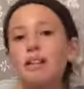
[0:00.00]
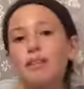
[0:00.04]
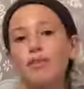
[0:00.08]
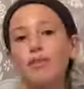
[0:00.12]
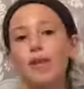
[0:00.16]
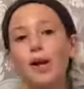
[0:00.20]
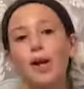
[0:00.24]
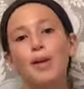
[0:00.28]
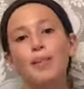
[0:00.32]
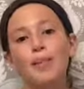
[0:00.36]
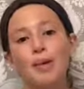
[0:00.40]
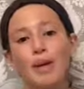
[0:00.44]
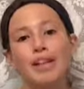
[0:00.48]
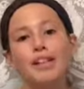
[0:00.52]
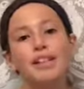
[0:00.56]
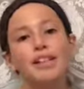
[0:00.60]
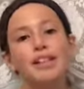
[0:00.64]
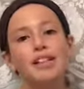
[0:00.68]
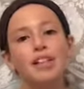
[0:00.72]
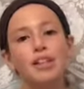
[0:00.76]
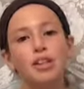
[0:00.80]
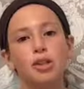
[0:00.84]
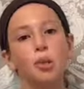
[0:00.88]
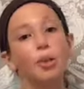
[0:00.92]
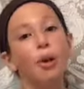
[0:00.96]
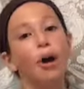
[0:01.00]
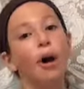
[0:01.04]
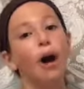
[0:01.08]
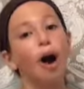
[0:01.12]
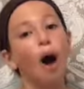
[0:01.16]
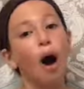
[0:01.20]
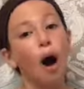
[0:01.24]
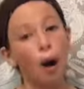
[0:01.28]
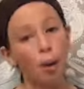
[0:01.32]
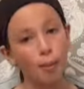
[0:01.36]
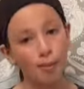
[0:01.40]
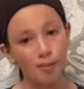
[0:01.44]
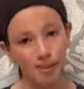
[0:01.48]
very basic, you
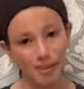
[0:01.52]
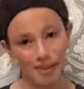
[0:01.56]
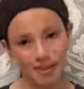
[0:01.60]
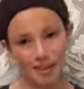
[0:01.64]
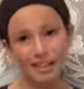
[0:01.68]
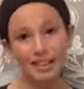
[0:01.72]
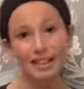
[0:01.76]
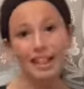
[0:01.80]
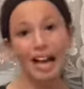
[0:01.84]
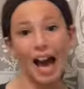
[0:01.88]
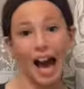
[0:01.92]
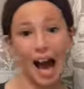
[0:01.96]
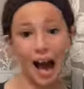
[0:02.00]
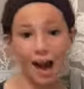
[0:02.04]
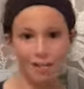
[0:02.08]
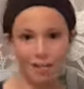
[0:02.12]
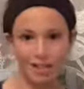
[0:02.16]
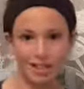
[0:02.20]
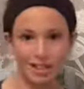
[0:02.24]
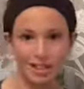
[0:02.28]
obviously have